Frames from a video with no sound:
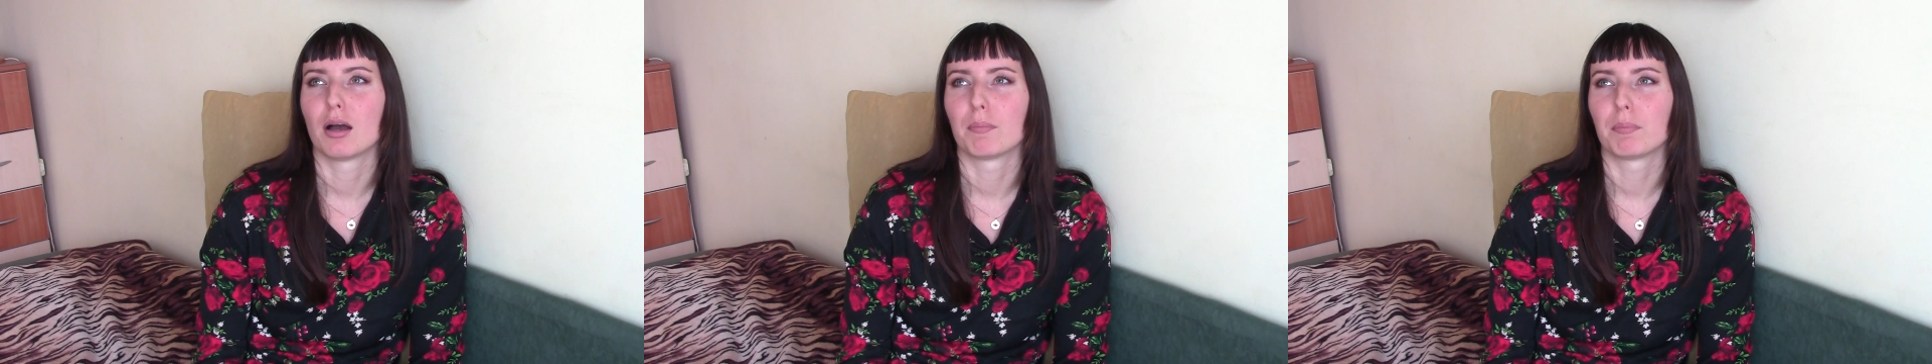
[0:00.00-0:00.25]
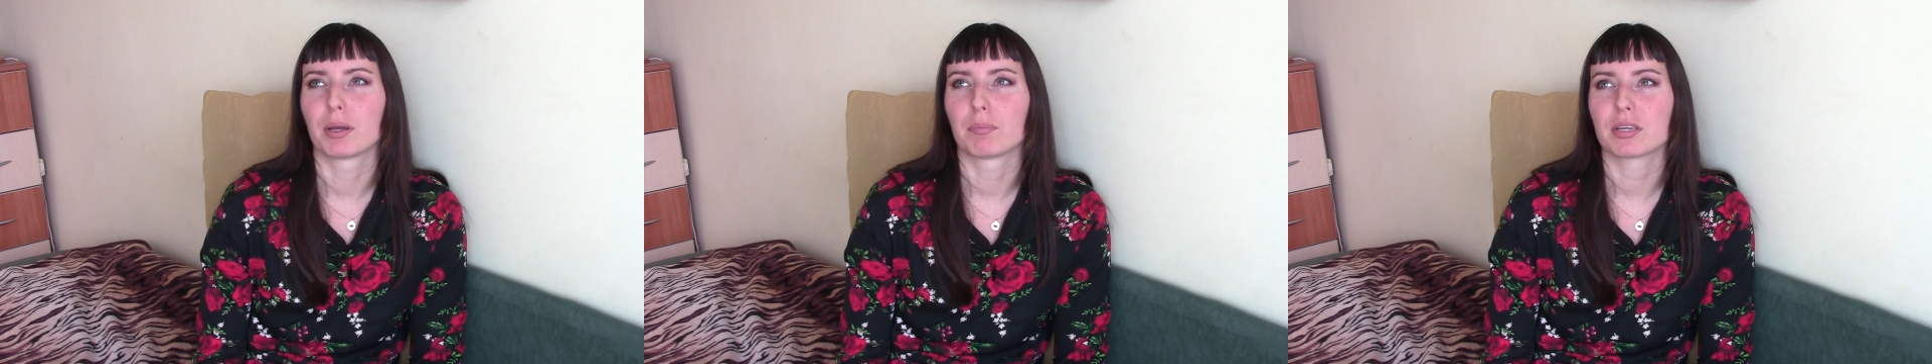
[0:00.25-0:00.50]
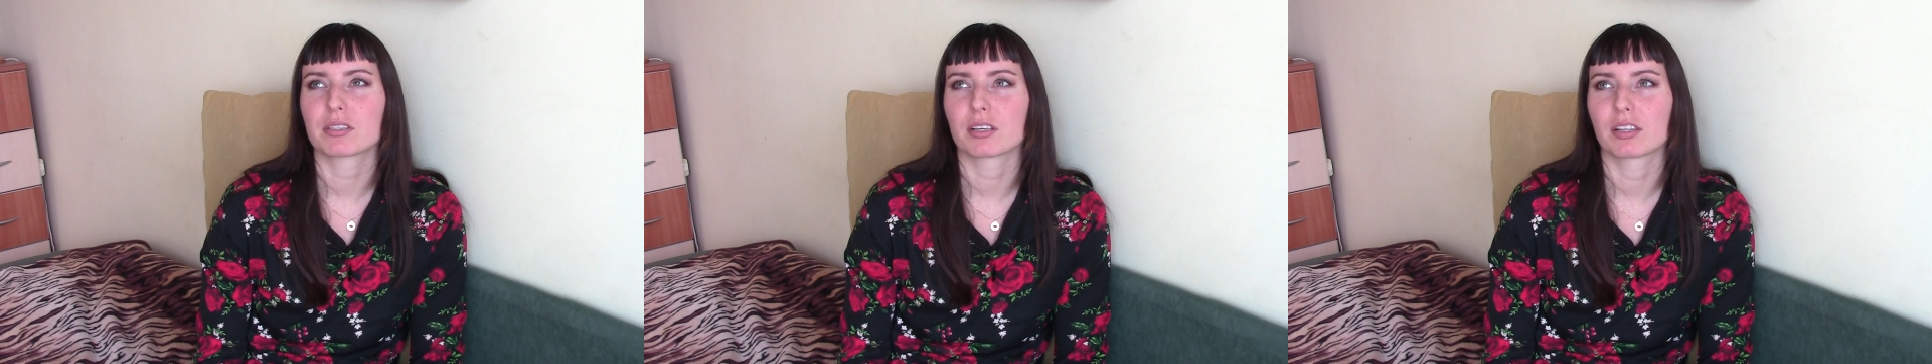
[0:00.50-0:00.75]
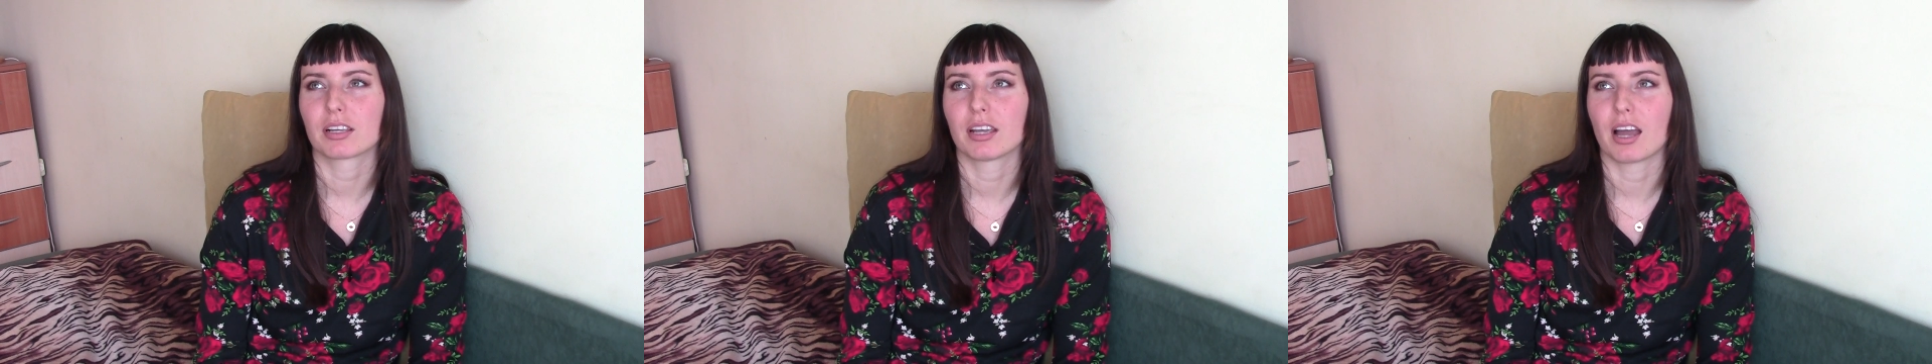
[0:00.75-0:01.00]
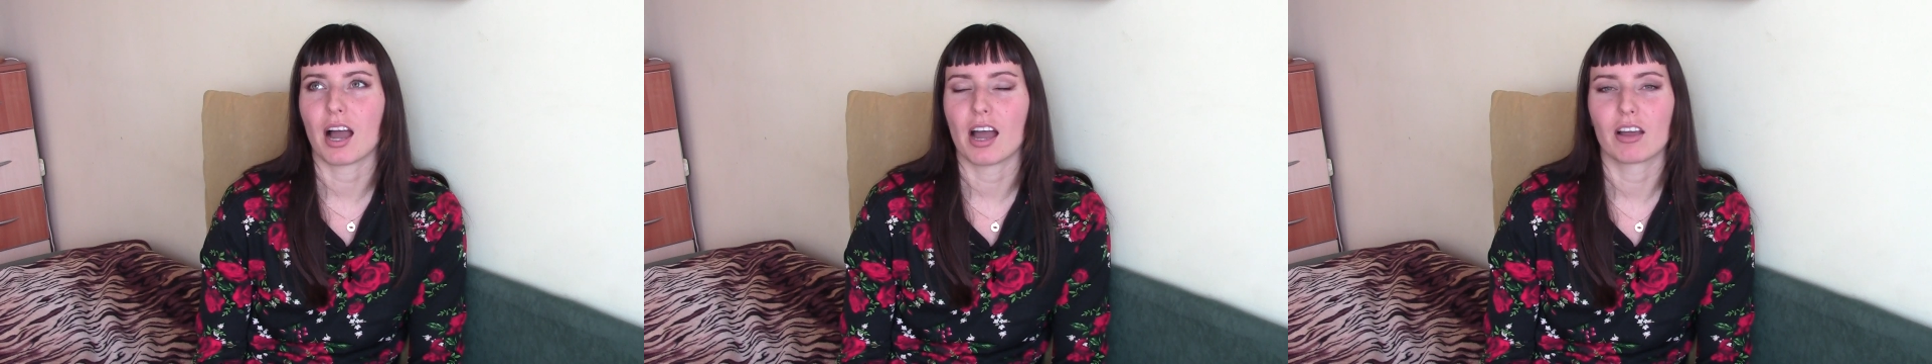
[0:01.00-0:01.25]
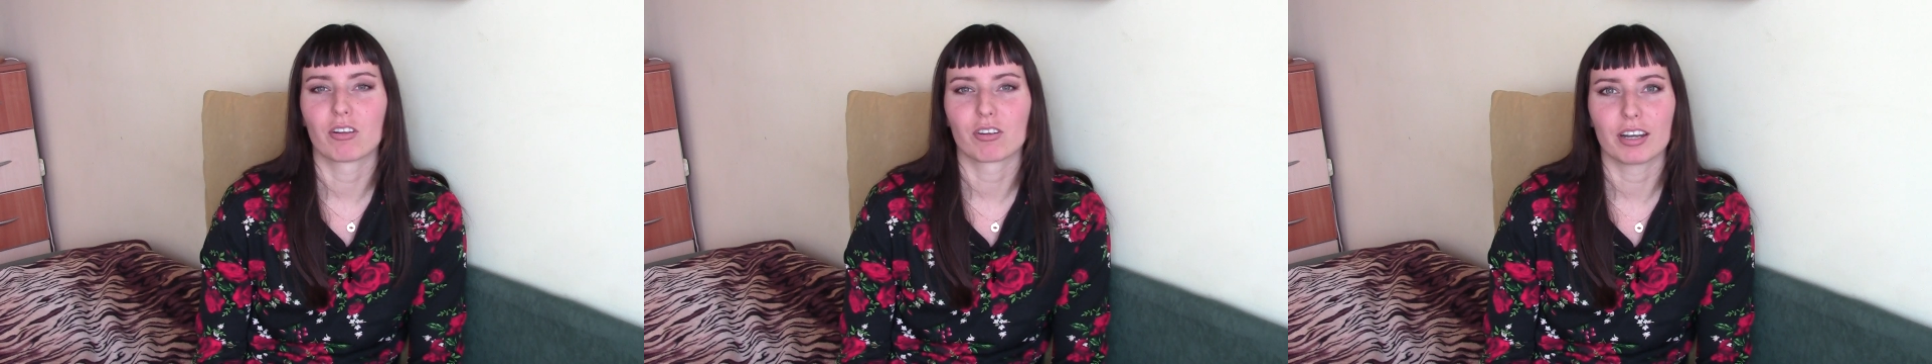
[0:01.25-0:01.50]
But basically,
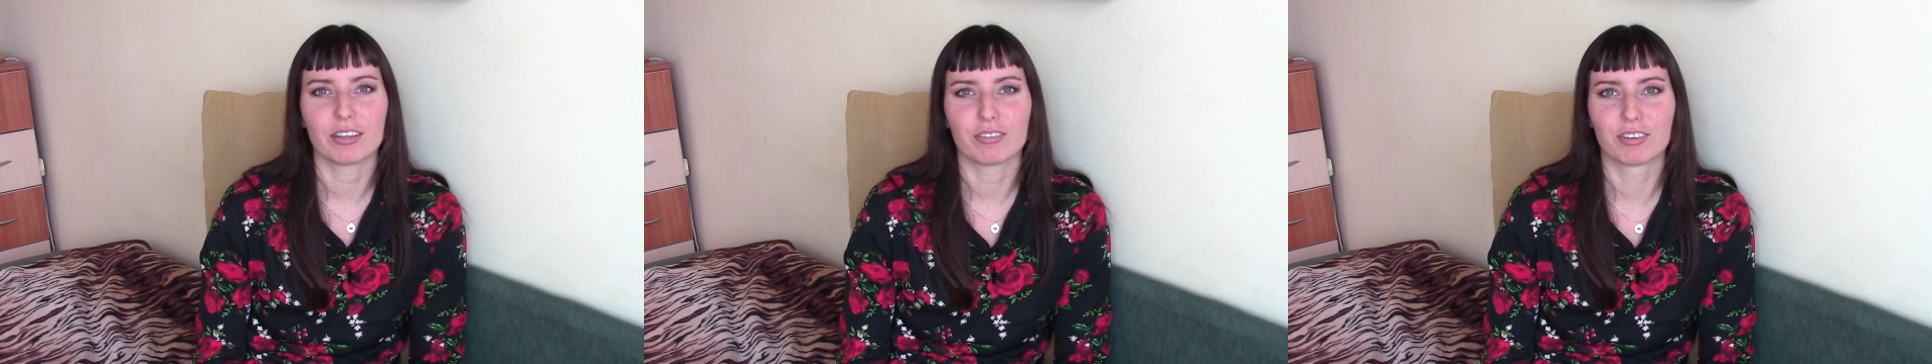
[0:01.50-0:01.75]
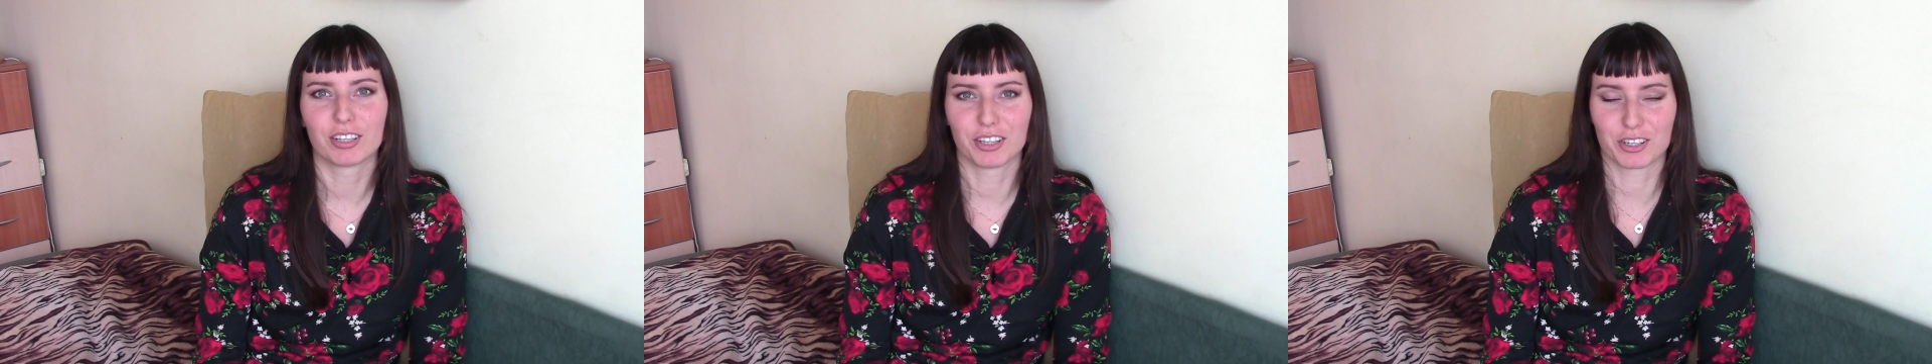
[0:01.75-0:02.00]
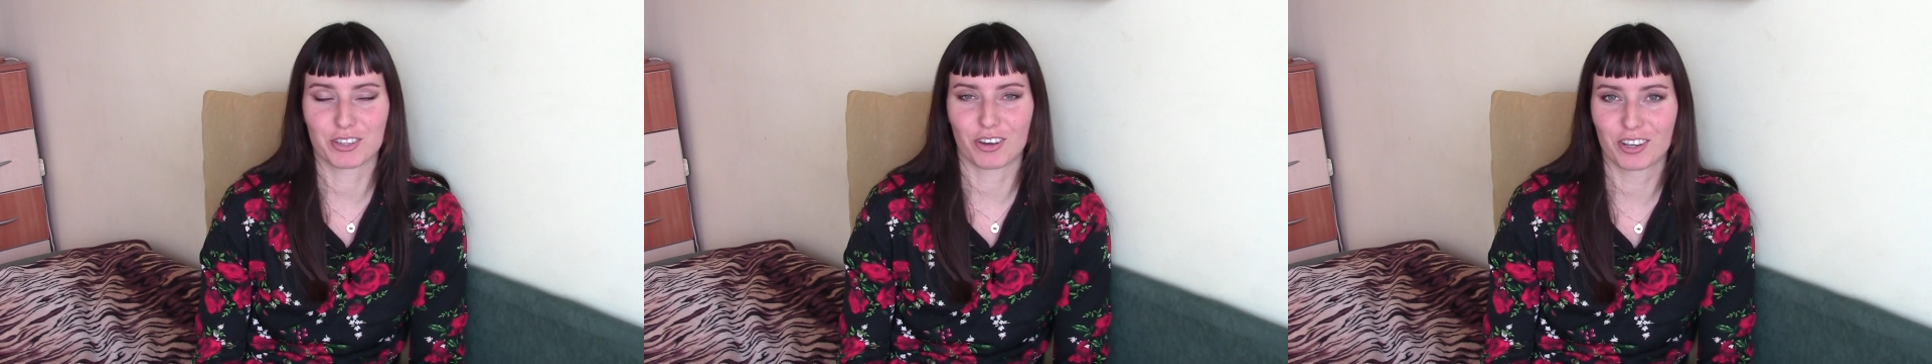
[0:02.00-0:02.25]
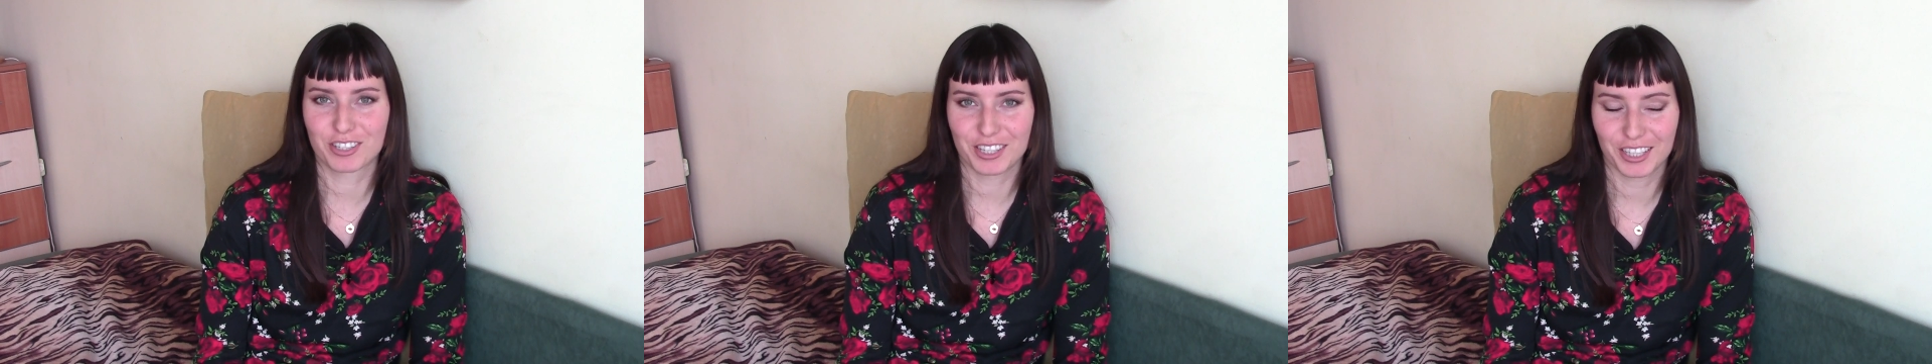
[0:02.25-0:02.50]
I already feel exhausted